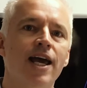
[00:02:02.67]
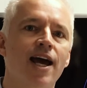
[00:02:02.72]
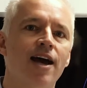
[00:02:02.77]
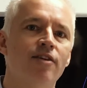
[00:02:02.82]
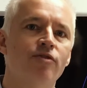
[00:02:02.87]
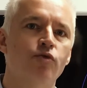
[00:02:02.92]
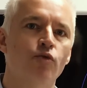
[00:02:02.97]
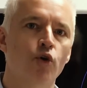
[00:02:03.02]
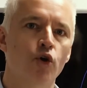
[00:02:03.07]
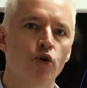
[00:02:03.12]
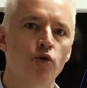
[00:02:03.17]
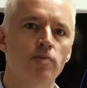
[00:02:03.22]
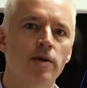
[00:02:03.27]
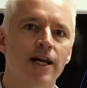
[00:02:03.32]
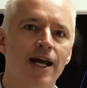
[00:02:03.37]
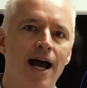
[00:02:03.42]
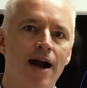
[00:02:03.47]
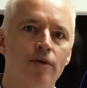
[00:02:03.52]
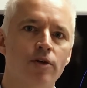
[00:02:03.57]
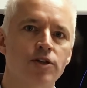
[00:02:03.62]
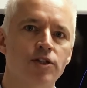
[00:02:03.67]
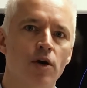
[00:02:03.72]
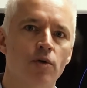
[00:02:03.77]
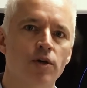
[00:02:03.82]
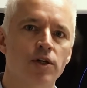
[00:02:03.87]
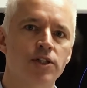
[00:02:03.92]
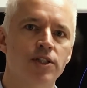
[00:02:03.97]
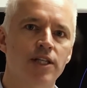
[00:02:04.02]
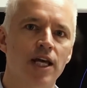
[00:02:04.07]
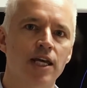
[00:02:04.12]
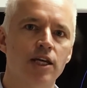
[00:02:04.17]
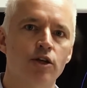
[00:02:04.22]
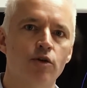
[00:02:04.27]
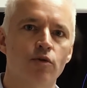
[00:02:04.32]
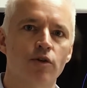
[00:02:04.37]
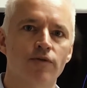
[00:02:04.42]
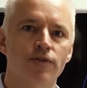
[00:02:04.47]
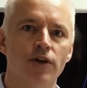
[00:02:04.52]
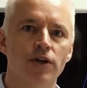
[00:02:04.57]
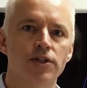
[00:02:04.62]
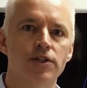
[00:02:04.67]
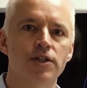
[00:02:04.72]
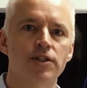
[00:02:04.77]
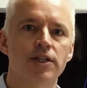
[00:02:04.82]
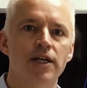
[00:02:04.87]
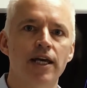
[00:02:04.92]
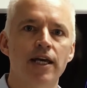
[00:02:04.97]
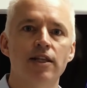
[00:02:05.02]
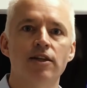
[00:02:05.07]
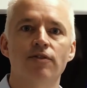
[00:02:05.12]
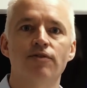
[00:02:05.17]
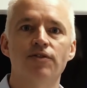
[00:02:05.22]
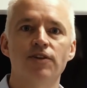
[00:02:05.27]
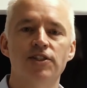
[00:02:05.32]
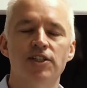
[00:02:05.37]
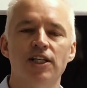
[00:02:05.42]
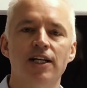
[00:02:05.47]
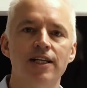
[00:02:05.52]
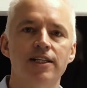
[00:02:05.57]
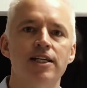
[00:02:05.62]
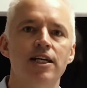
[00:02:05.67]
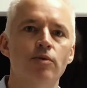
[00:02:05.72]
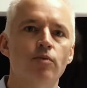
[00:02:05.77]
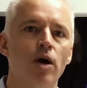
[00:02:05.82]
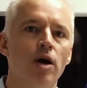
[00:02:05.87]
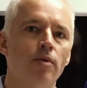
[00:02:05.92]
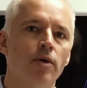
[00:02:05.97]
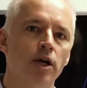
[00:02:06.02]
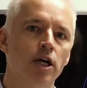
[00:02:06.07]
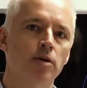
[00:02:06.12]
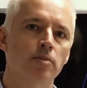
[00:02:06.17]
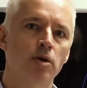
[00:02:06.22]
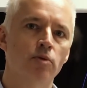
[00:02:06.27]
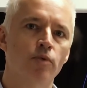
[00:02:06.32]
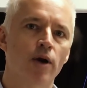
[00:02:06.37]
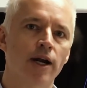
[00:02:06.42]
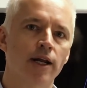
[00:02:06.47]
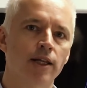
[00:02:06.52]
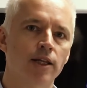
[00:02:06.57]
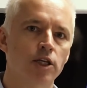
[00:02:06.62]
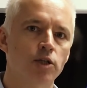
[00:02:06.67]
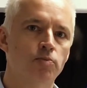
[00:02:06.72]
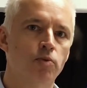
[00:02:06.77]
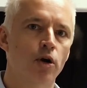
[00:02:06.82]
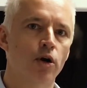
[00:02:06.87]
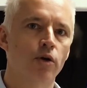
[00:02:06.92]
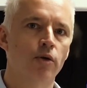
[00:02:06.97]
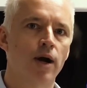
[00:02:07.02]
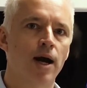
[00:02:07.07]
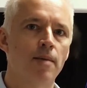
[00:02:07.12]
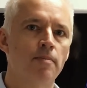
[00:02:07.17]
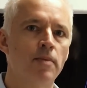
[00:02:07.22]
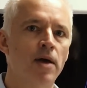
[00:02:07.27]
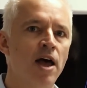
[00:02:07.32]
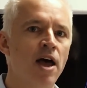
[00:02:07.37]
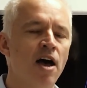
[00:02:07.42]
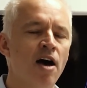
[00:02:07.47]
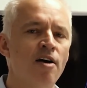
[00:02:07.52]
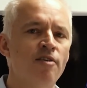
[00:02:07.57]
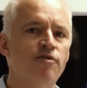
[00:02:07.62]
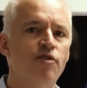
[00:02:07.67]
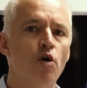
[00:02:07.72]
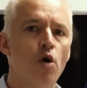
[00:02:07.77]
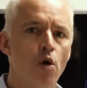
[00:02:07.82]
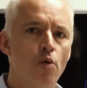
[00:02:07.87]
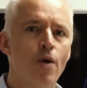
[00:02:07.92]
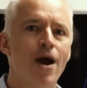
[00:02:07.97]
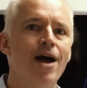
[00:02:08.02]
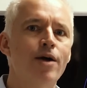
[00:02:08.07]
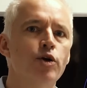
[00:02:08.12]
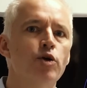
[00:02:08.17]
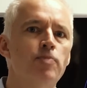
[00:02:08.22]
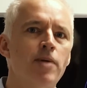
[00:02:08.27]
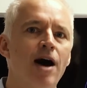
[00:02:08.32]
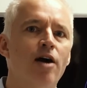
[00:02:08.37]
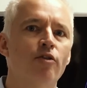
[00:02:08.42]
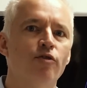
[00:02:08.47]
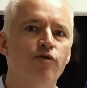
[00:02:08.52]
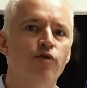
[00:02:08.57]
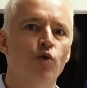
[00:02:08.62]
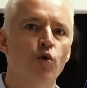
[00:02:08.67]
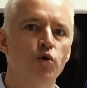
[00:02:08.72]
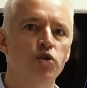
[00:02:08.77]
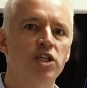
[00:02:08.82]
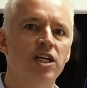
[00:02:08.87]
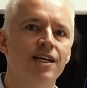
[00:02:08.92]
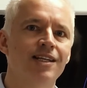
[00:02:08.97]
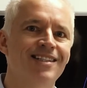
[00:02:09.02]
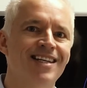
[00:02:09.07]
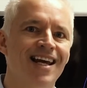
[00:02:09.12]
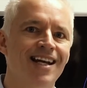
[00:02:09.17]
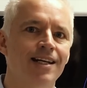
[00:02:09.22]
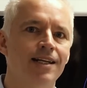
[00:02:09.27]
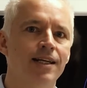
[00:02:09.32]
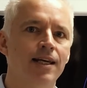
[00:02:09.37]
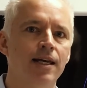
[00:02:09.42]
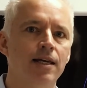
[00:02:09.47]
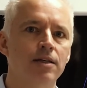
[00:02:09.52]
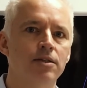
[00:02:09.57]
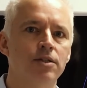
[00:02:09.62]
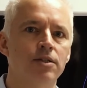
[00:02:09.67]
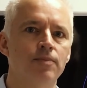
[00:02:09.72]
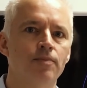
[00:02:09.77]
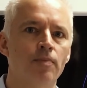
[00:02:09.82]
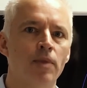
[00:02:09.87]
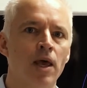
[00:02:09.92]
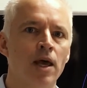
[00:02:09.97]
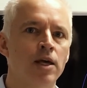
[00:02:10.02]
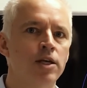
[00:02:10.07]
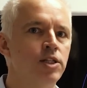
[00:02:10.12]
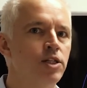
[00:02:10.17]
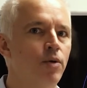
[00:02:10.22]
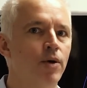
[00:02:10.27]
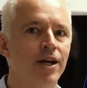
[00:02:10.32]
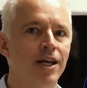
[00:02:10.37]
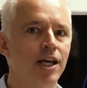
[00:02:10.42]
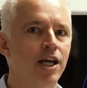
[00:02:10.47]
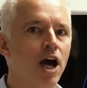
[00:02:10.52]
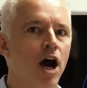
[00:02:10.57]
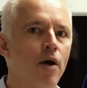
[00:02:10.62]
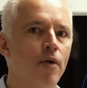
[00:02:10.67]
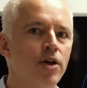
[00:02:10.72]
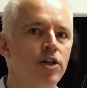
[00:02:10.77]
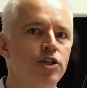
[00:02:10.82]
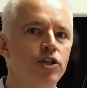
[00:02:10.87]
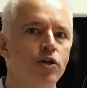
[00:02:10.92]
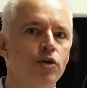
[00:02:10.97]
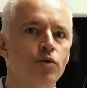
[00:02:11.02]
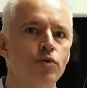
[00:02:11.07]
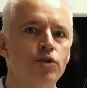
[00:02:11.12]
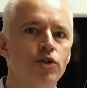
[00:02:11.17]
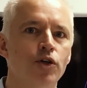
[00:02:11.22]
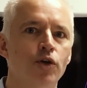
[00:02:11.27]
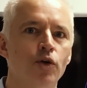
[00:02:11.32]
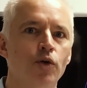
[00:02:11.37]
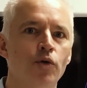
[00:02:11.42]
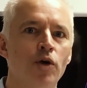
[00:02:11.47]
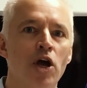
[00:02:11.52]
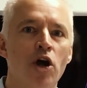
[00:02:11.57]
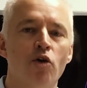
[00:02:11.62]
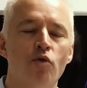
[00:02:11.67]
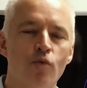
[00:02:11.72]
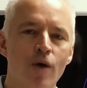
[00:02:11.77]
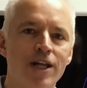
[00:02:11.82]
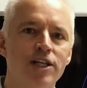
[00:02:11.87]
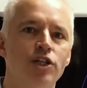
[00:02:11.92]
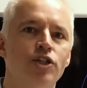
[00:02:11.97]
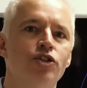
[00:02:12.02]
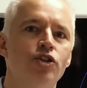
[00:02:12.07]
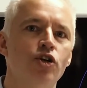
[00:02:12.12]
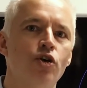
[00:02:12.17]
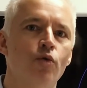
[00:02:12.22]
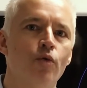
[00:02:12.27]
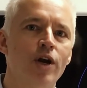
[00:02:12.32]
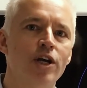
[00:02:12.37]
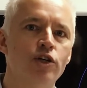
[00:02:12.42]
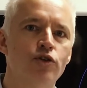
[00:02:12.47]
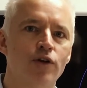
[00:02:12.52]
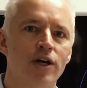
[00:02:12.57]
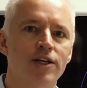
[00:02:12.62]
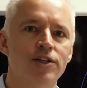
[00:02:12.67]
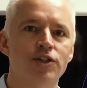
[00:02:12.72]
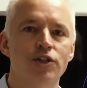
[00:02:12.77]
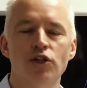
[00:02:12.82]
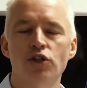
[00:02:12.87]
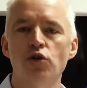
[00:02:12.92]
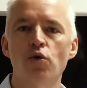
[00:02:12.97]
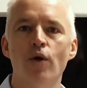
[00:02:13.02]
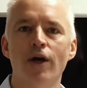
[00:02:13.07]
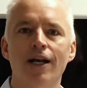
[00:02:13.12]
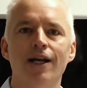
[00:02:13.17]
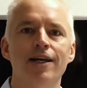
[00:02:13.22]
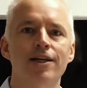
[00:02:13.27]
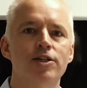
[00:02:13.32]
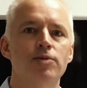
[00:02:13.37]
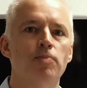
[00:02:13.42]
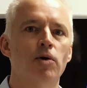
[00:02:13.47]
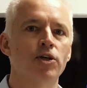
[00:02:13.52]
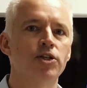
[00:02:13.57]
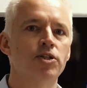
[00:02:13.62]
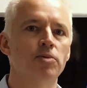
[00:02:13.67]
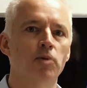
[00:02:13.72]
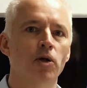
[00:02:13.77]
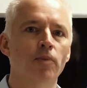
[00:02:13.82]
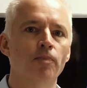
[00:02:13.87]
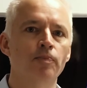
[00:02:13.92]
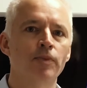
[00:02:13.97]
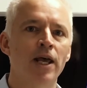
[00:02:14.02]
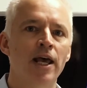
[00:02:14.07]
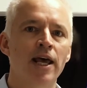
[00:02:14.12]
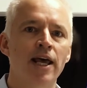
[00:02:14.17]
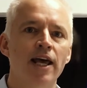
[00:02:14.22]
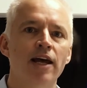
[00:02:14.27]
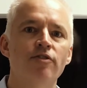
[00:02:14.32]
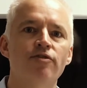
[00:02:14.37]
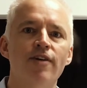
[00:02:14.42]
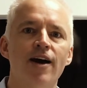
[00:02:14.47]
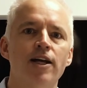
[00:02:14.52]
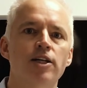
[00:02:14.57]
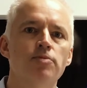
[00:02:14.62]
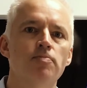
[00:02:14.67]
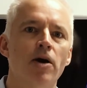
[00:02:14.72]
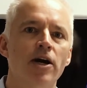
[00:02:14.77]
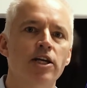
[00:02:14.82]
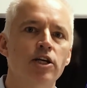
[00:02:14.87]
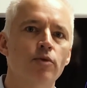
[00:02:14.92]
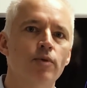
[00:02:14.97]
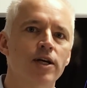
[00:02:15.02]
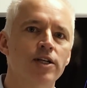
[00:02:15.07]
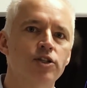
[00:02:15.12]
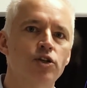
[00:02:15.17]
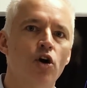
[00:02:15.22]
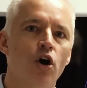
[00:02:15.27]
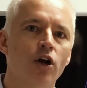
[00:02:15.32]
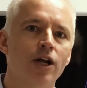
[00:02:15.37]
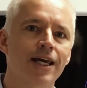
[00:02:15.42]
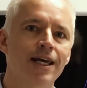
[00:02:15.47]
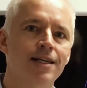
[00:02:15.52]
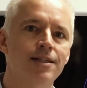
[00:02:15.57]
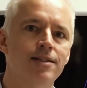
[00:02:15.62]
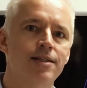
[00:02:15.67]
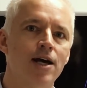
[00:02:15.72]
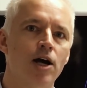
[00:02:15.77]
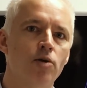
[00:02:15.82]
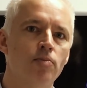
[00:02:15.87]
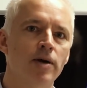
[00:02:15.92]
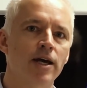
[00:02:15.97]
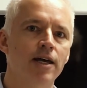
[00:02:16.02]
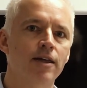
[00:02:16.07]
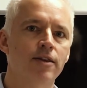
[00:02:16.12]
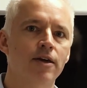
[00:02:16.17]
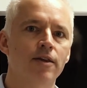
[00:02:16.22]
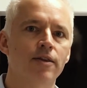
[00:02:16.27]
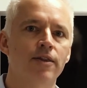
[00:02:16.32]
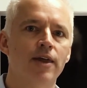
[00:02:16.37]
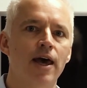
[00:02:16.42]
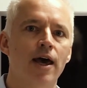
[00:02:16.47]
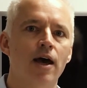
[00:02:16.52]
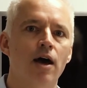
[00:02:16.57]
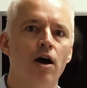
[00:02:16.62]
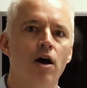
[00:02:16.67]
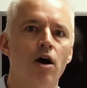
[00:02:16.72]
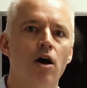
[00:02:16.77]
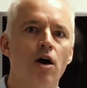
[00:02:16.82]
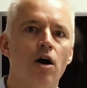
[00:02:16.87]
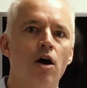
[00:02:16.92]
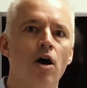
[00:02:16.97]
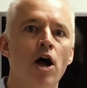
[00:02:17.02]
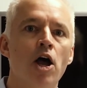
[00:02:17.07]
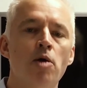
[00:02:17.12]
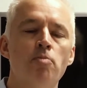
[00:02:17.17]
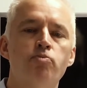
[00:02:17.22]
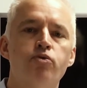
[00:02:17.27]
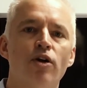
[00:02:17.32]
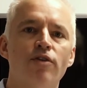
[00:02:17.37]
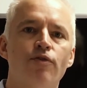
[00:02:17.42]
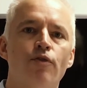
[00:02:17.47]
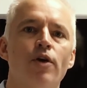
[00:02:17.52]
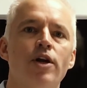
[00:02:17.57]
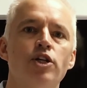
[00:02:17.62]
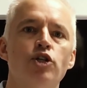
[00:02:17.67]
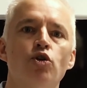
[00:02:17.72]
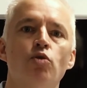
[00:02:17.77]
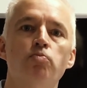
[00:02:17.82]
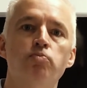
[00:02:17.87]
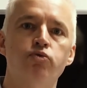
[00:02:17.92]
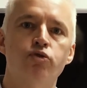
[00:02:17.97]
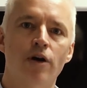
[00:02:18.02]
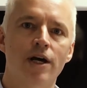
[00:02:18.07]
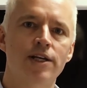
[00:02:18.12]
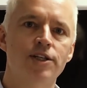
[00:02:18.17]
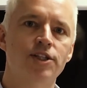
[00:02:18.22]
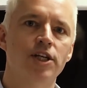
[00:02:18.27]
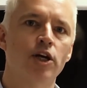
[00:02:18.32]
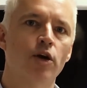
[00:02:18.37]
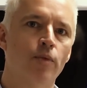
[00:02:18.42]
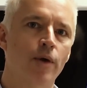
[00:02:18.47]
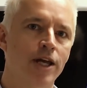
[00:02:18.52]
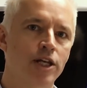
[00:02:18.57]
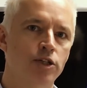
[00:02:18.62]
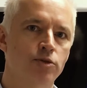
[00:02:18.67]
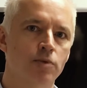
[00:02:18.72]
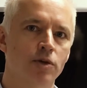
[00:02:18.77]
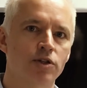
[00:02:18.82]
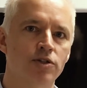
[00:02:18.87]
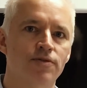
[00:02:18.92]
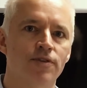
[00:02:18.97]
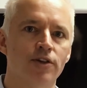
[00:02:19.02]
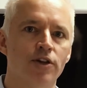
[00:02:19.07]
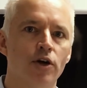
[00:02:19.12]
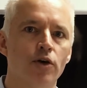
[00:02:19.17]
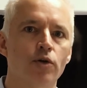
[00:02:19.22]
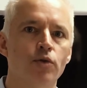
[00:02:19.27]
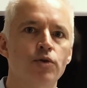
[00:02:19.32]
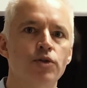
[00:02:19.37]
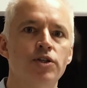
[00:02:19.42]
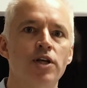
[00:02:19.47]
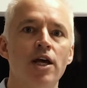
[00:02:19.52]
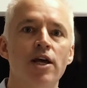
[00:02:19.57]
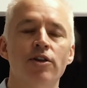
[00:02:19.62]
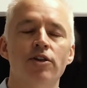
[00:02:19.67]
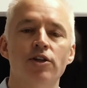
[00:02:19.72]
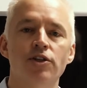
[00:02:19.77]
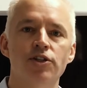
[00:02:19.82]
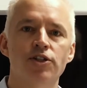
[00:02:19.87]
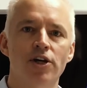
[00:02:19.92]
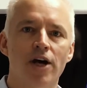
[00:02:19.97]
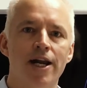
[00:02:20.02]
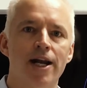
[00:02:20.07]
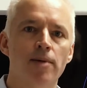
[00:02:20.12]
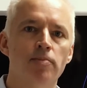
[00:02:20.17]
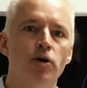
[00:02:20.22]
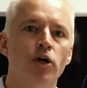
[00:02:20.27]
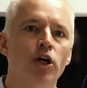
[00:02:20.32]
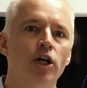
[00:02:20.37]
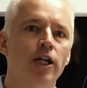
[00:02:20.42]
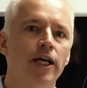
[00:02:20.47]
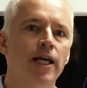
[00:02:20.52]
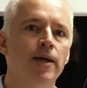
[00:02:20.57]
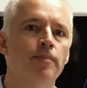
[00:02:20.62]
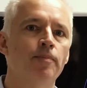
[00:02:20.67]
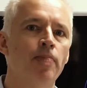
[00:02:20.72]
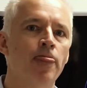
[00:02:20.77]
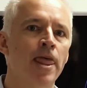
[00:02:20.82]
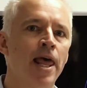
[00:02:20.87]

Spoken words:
have room at Arizona State University and the facility where we're going to be running this program for around about 40 attendees. So I'd encourage you to register your interest as quickly as possible. In fact, my US colleagues tell me that there are preferential pricing arrangements for those that sign up early.